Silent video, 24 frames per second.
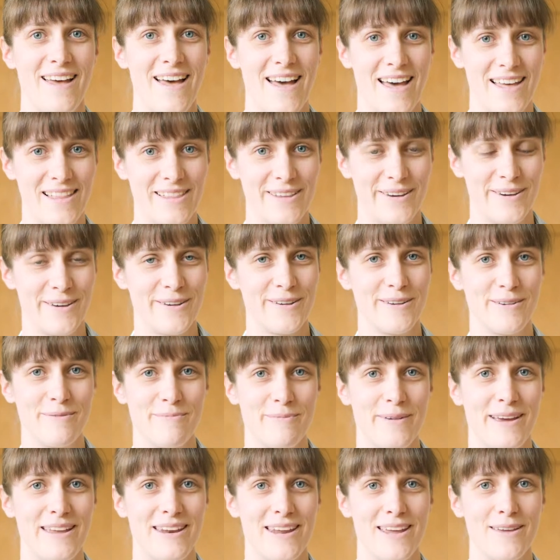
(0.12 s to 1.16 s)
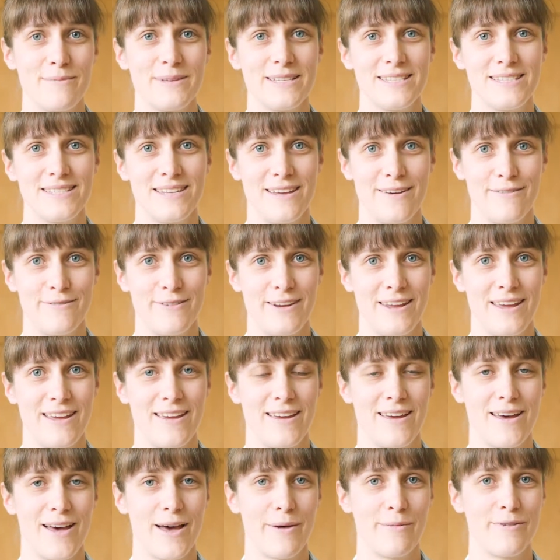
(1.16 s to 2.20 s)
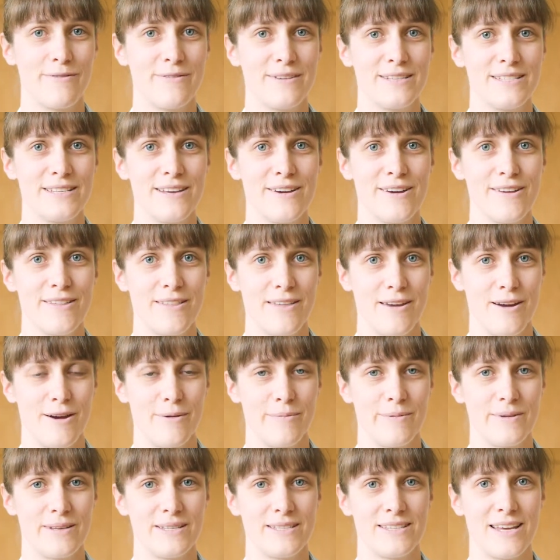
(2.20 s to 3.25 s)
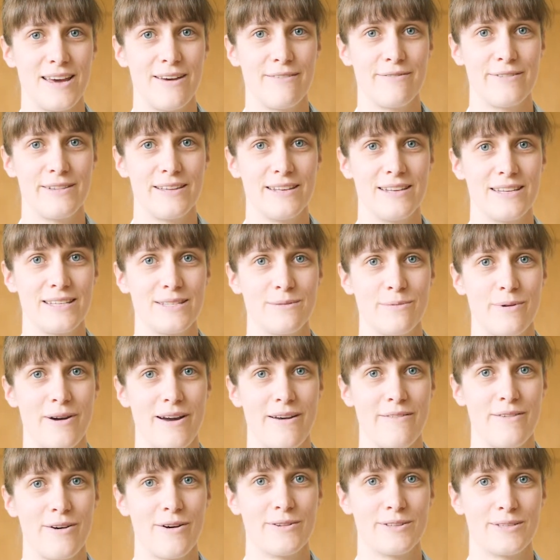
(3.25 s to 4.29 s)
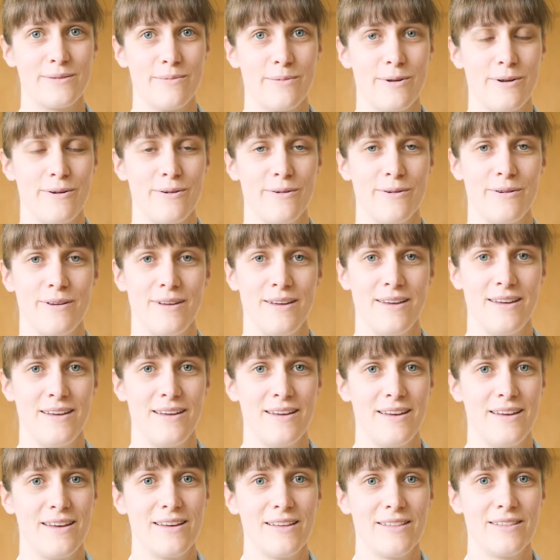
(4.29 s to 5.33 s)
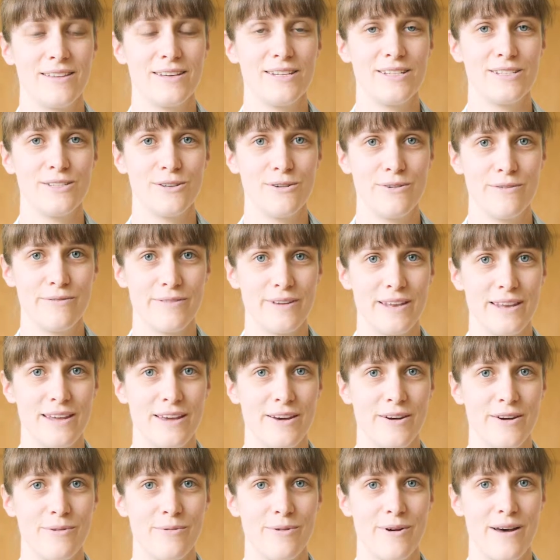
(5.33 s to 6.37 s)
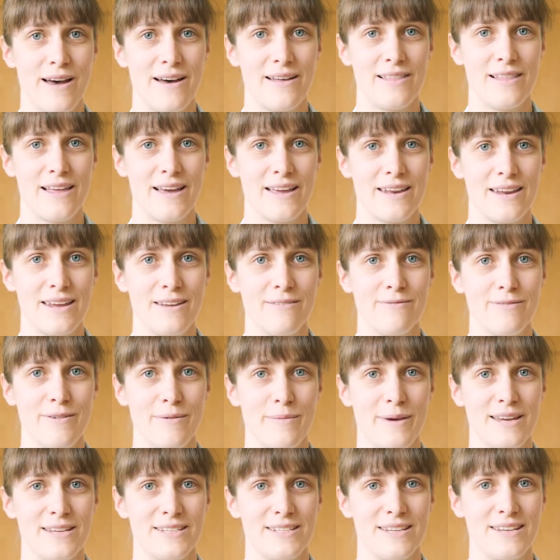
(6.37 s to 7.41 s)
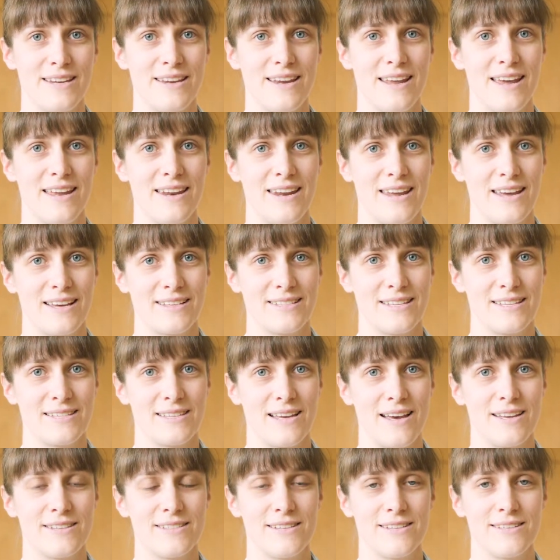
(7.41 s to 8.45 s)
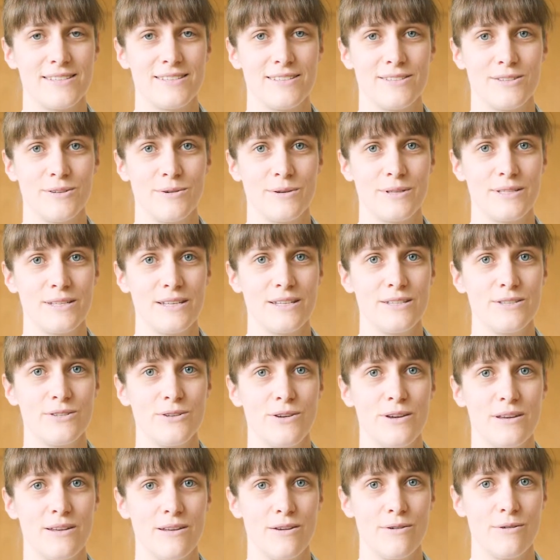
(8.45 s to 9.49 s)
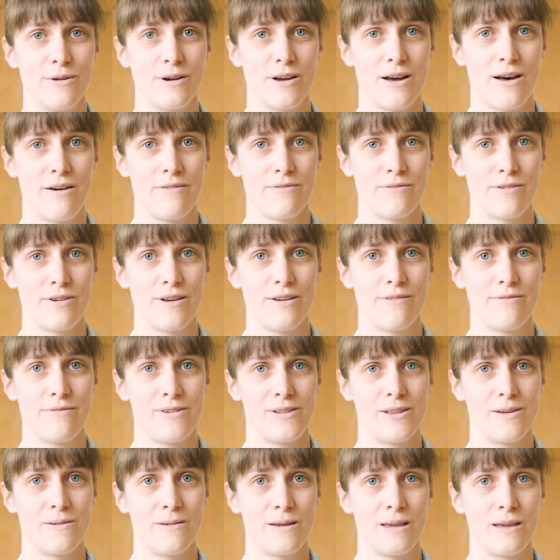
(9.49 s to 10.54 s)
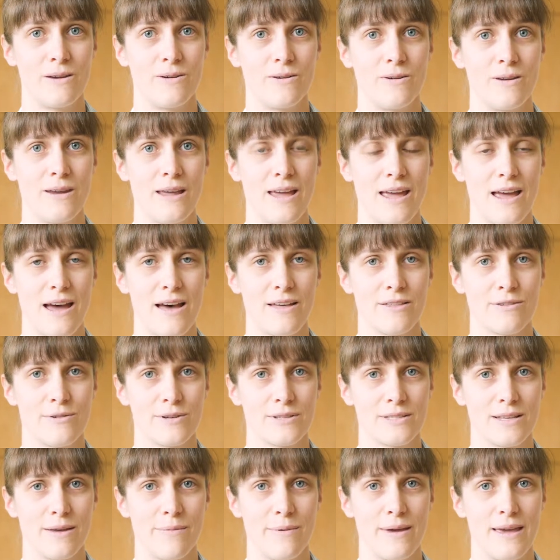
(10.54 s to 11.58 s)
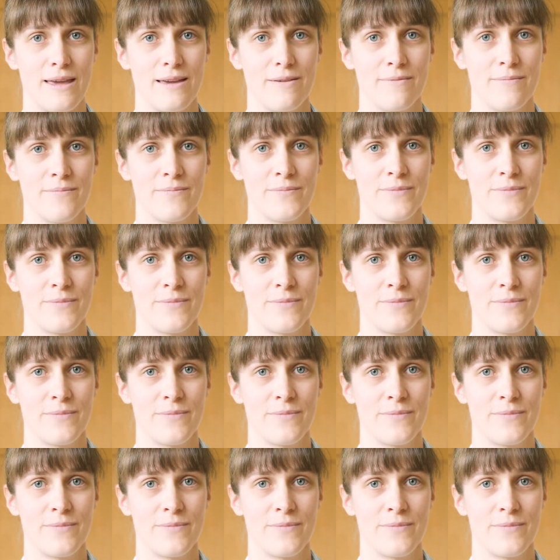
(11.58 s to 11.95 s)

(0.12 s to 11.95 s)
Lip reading: Hello, my name is Stephanie. I'm a physiotherapist at Flinders Private Hospital. This short video will outline information and exercises to assist you in your recovery following your knee arthroscopy.